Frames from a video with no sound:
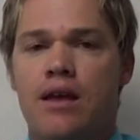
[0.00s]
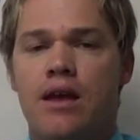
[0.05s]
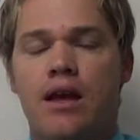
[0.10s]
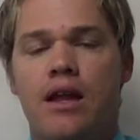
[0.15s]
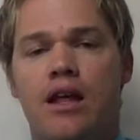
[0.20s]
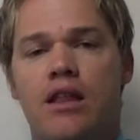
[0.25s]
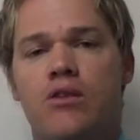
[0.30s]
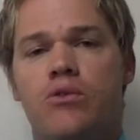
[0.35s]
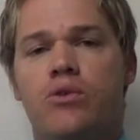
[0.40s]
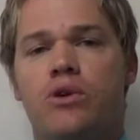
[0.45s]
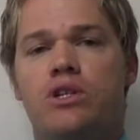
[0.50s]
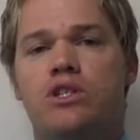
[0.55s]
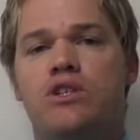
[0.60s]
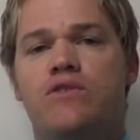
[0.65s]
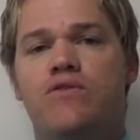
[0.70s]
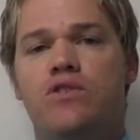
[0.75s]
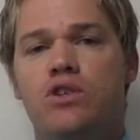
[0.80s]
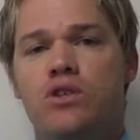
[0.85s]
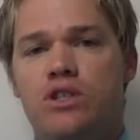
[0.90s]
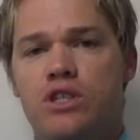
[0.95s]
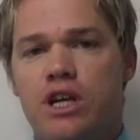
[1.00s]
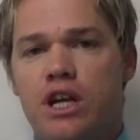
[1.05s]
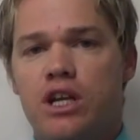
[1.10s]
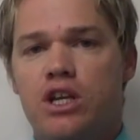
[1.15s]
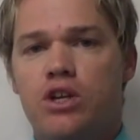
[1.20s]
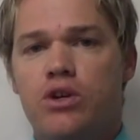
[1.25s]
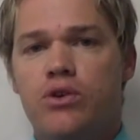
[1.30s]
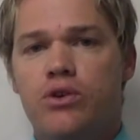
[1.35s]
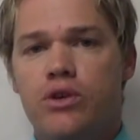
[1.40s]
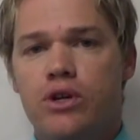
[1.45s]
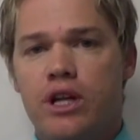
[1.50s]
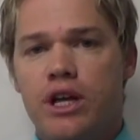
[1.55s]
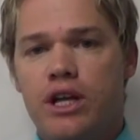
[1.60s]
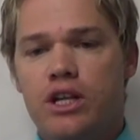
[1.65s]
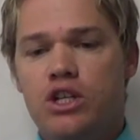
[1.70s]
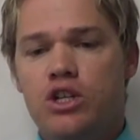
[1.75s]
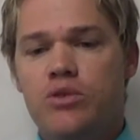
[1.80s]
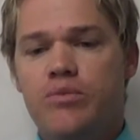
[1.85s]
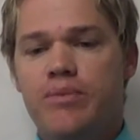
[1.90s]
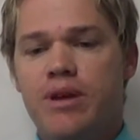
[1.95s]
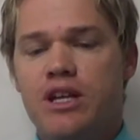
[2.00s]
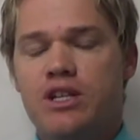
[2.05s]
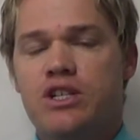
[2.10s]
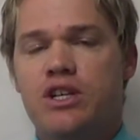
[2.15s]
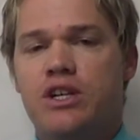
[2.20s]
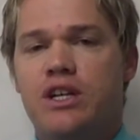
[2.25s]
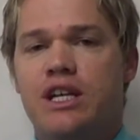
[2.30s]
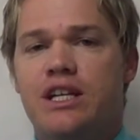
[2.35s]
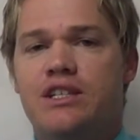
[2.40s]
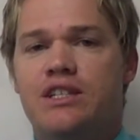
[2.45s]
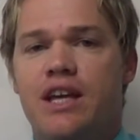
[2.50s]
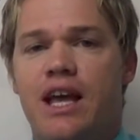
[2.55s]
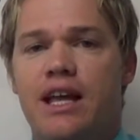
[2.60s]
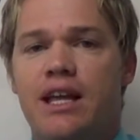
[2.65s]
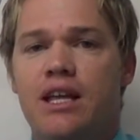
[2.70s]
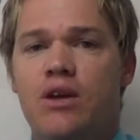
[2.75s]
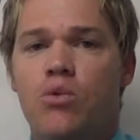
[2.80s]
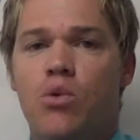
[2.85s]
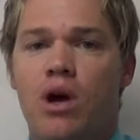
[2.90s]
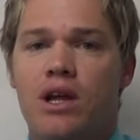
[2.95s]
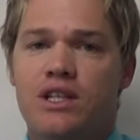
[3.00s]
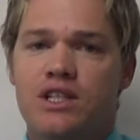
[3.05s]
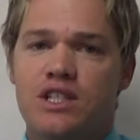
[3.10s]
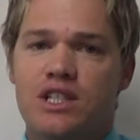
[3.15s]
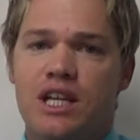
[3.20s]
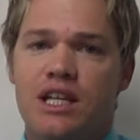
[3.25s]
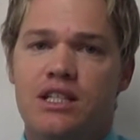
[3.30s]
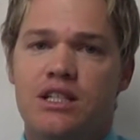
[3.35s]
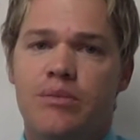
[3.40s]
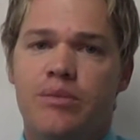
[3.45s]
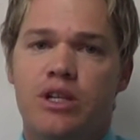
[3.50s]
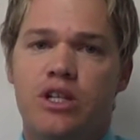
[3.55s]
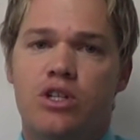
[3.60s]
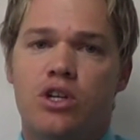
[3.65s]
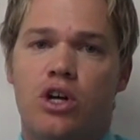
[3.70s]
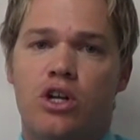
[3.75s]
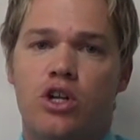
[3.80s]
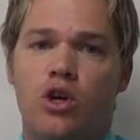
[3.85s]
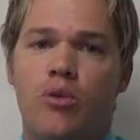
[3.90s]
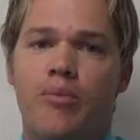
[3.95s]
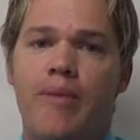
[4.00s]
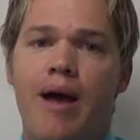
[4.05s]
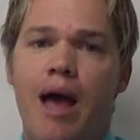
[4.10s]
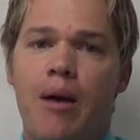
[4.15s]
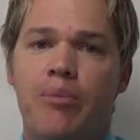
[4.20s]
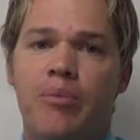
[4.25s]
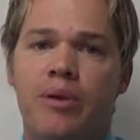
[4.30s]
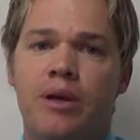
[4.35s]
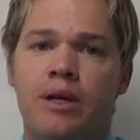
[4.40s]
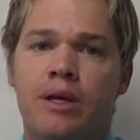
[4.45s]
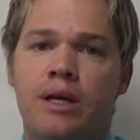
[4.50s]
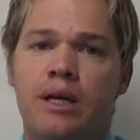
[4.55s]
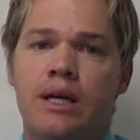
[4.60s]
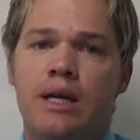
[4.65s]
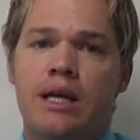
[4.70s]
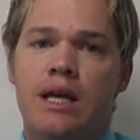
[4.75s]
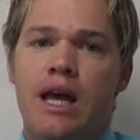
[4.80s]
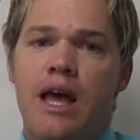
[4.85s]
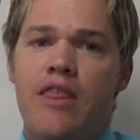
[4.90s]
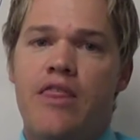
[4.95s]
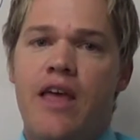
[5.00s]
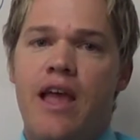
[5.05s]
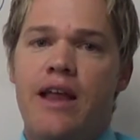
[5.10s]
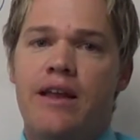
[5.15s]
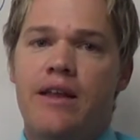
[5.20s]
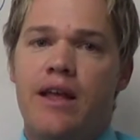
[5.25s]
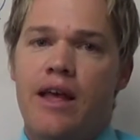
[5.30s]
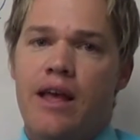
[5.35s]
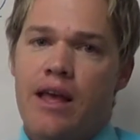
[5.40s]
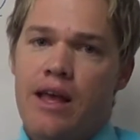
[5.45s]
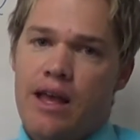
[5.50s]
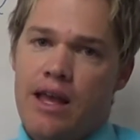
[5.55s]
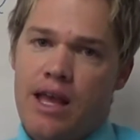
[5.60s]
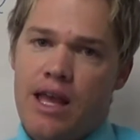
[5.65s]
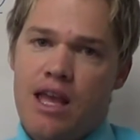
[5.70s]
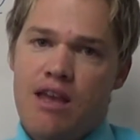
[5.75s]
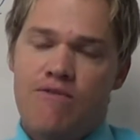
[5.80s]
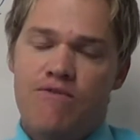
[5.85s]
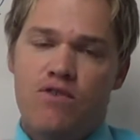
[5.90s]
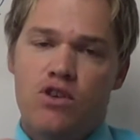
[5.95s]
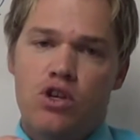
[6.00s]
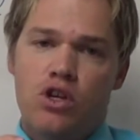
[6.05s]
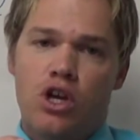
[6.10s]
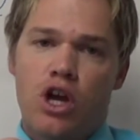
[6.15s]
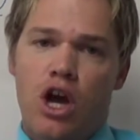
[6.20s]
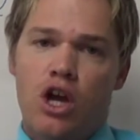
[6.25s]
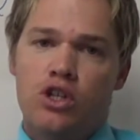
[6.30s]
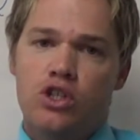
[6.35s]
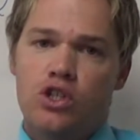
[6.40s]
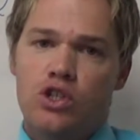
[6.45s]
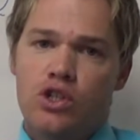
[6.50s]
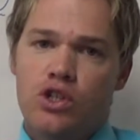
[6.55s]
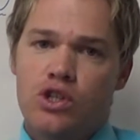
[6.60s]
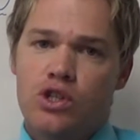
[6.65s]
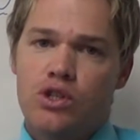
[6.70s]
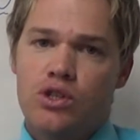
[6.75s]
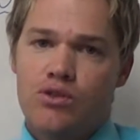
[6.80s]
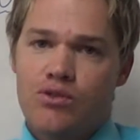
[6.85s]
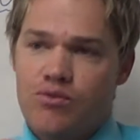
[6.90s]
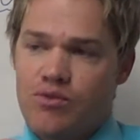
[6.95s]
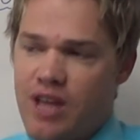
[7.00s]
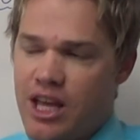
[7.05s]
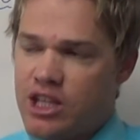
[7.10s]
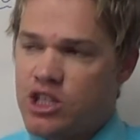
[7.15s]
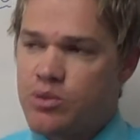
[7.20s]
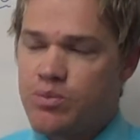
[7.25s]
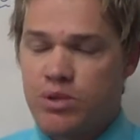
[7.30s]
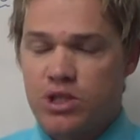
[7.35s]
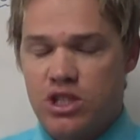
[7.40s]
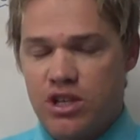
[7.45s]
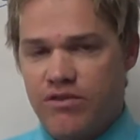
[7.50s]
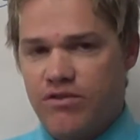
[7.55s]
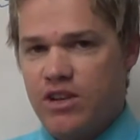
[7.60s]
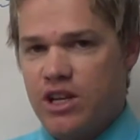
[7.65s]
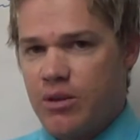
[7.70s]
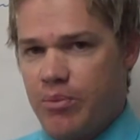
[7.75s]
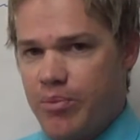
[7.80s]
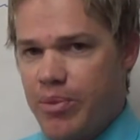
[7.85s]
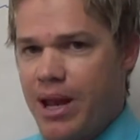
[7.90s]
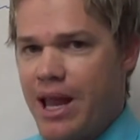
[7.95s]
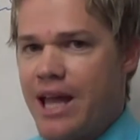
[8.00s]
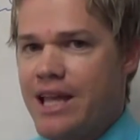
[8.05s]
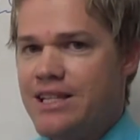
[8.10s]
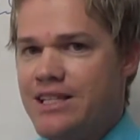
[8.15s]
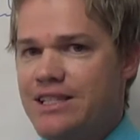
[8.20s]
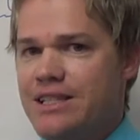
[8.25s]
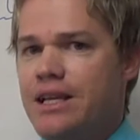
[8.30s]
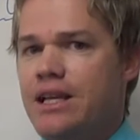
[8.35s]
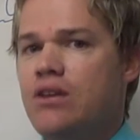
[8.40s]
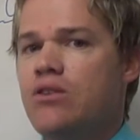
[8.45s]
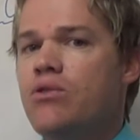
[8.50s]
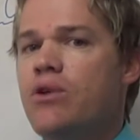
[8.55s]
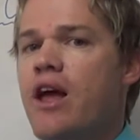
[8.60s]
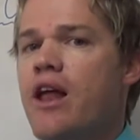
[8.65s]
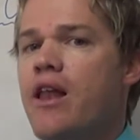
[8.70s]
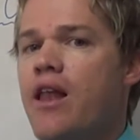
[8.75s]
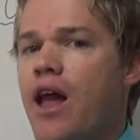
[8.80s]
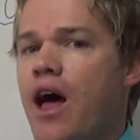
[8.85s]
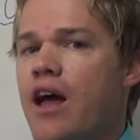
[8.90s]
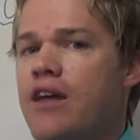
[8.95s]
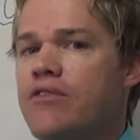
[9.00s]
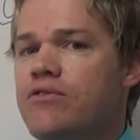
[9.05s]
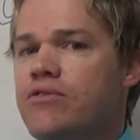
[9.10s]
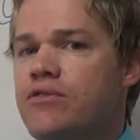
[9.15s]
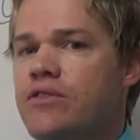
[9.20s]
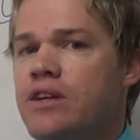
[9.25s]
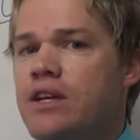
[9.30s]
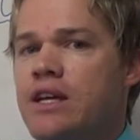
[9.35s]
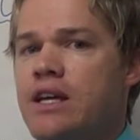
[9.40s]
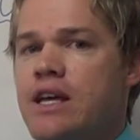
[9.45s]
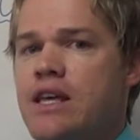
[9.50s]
In other words, if you take your ruler and you measure exactly 1 centimeter on your map, then if you go to that specific place in real life,